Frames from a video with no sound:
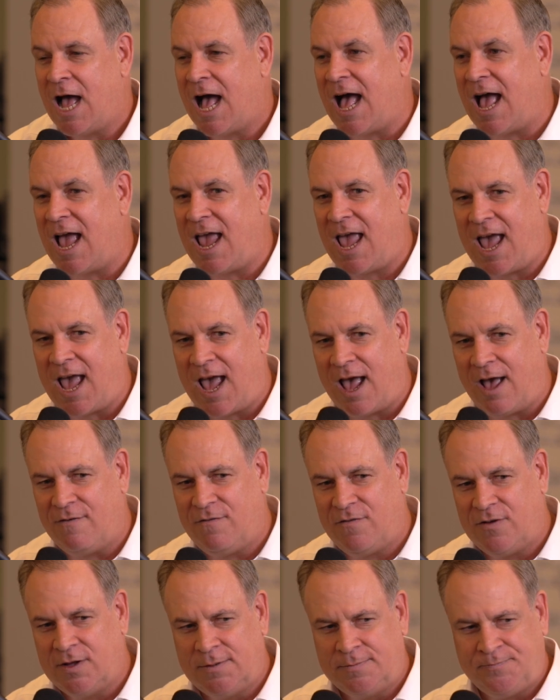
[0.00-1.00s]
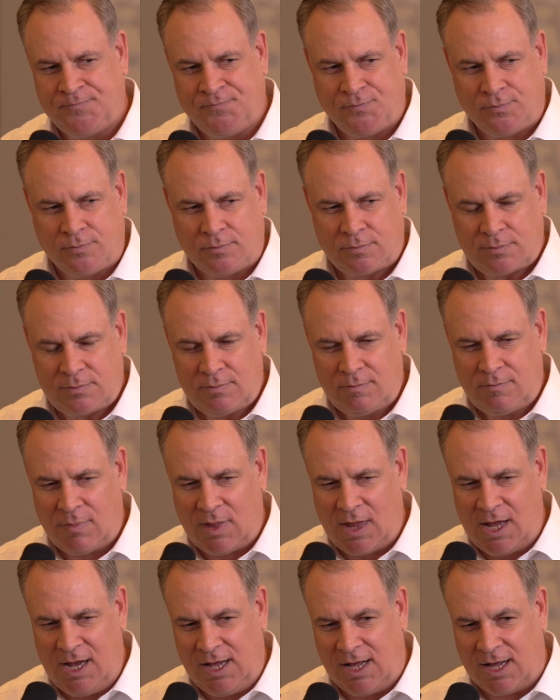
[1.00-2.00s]
I have,
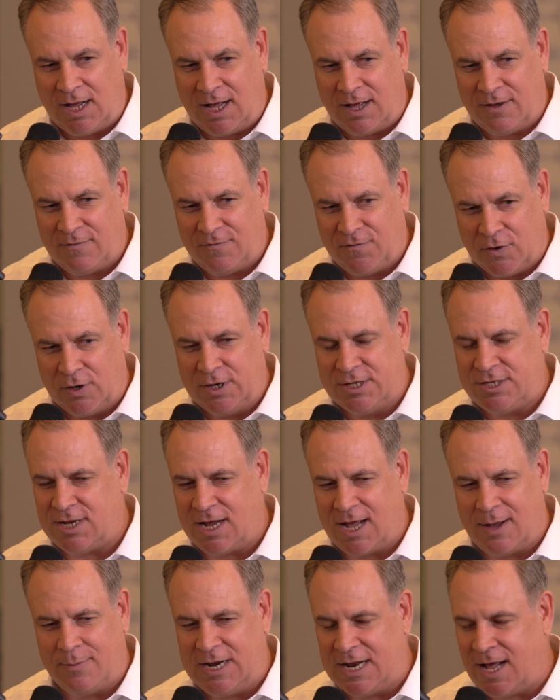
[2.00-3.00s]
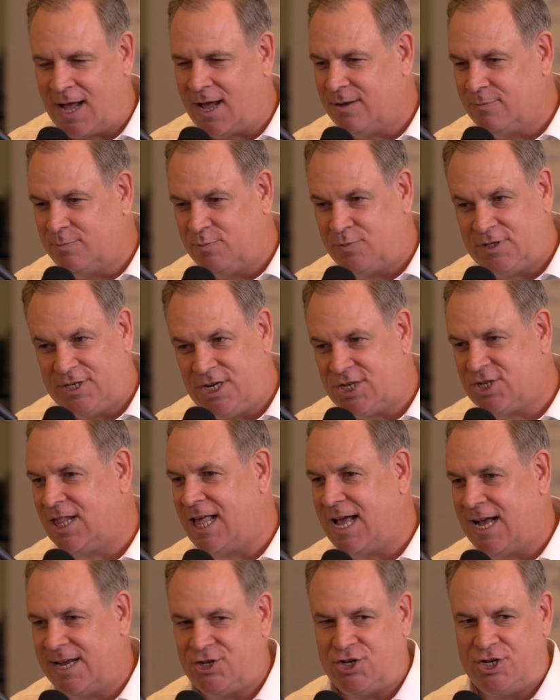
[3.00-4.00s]
for instance, just
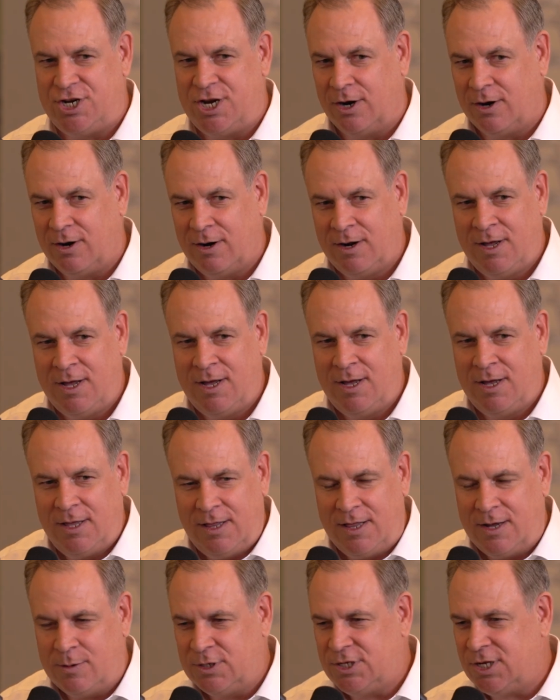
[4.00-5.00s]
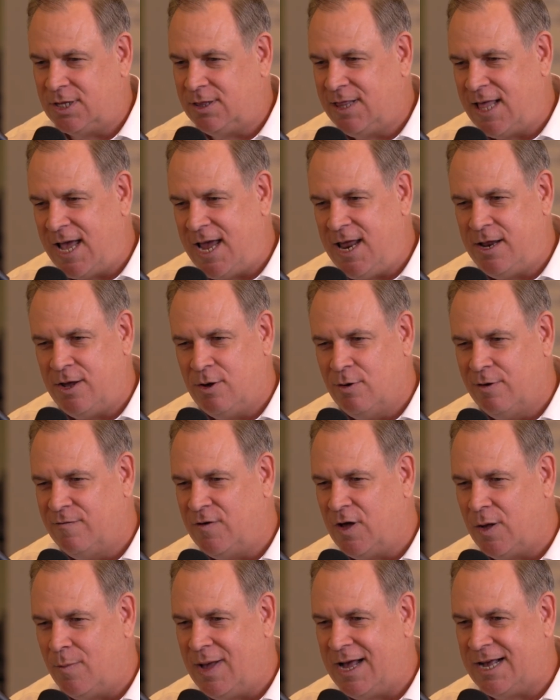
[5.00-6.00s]
last year, there was a late U of
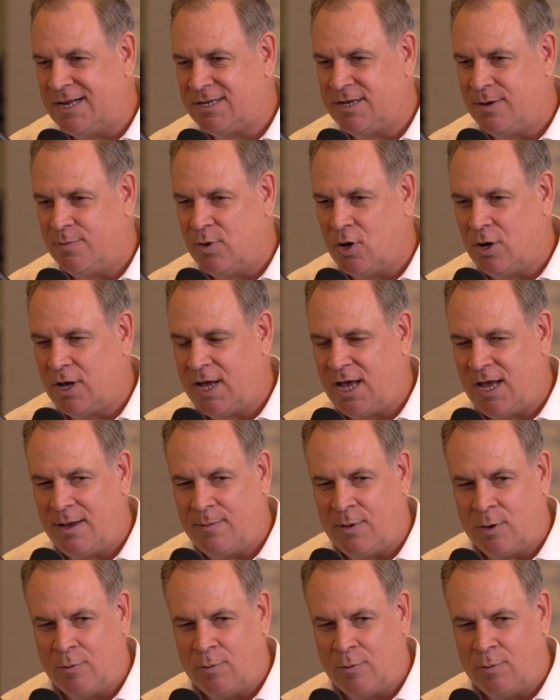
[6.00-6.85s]
L basketball game.